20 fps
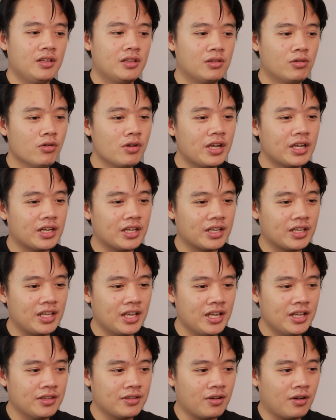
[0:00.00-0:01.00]
Look at
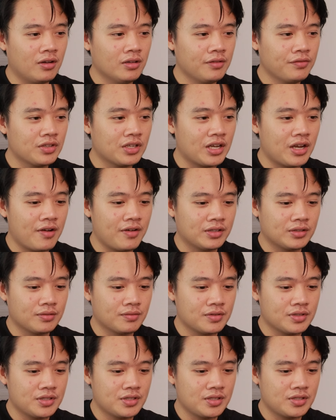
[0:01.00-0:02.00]
again all of the
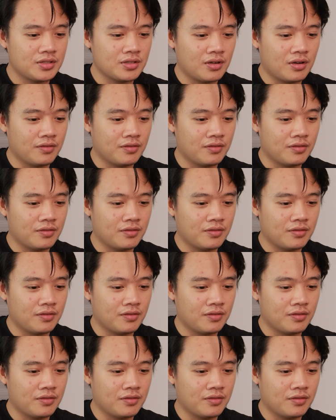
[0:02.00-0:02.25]
characteristics